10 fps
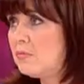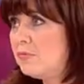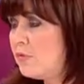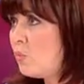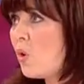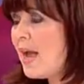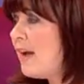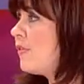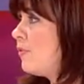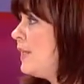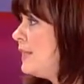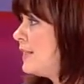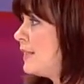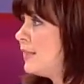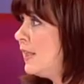for whatever
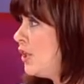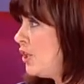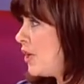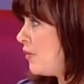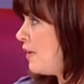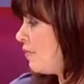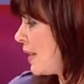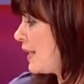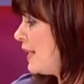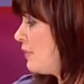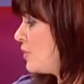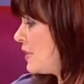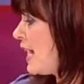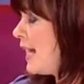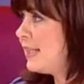reason, if my kid was
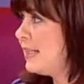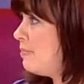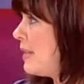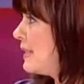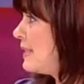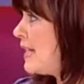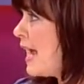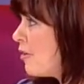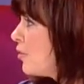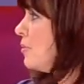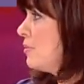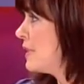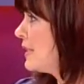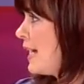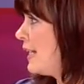10 and he'd made a terrible
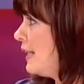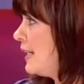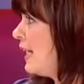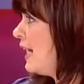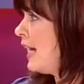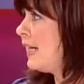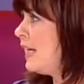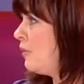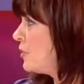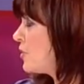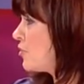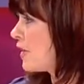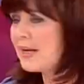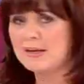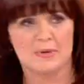mistake and he was
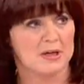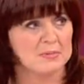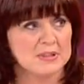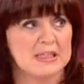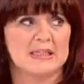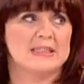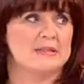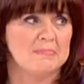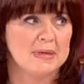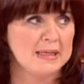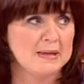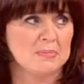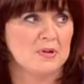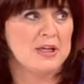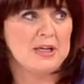crying in my arms and saying, I didn't mean it,
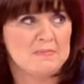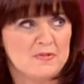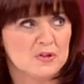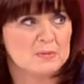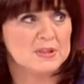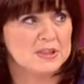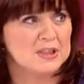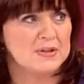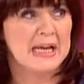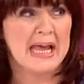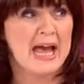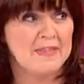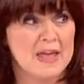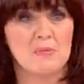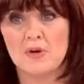but he forced me to do it,
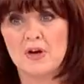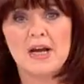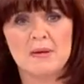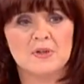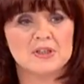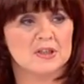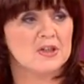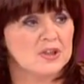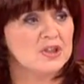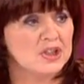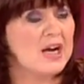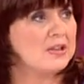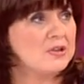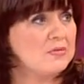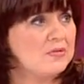and they were going, I'm going to lock your
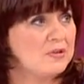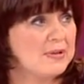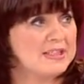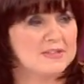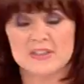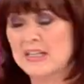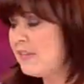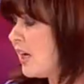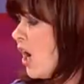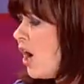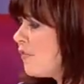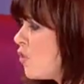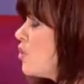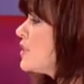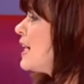child up for the rest of his life. Of
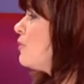course, I'd